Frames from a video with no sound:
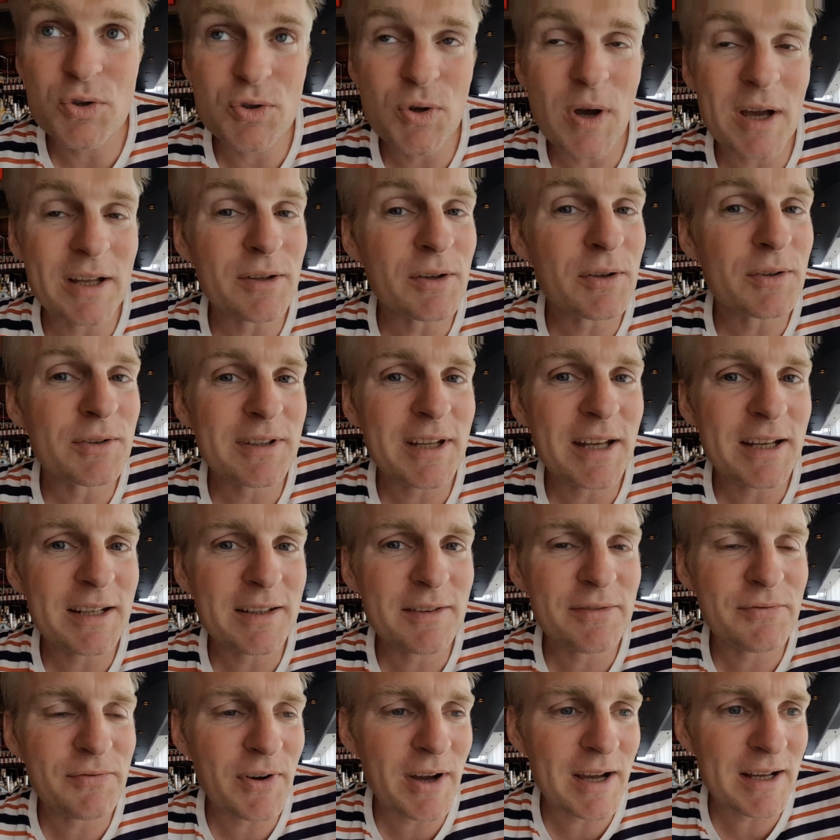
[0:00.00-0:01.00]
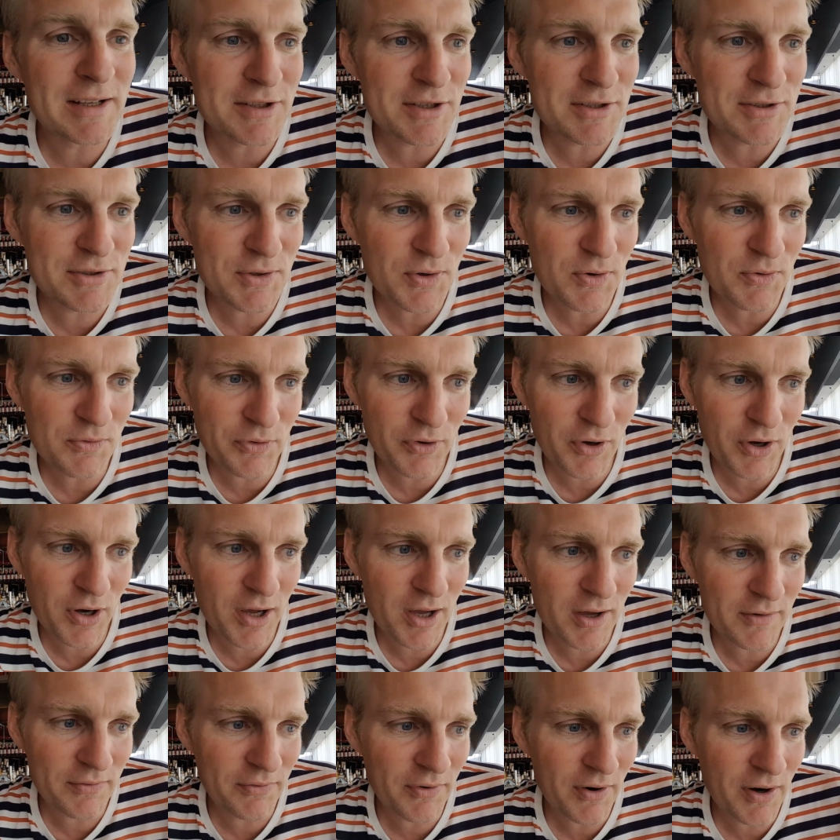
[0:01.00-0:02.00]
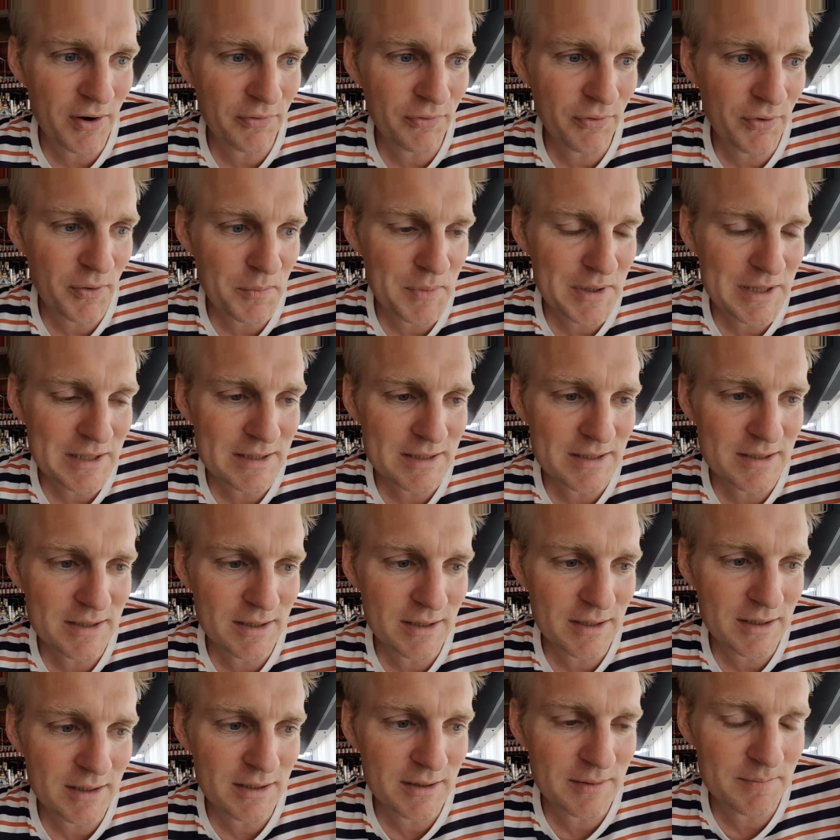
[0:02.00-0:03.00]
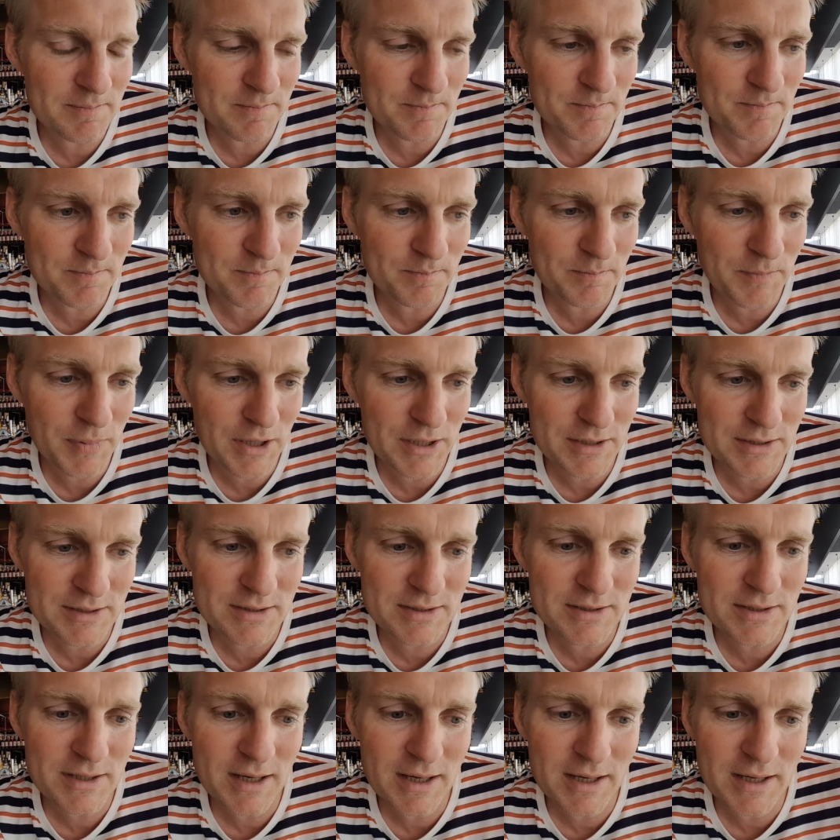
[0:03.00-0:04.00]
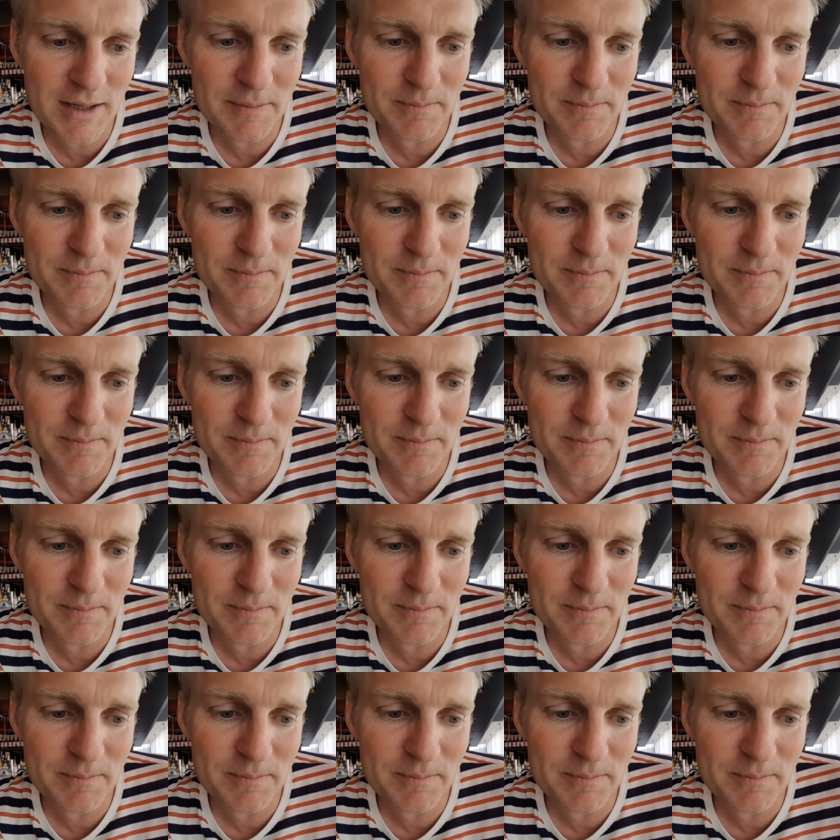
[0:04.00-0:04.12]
So I don't think the fight is over, far from it, but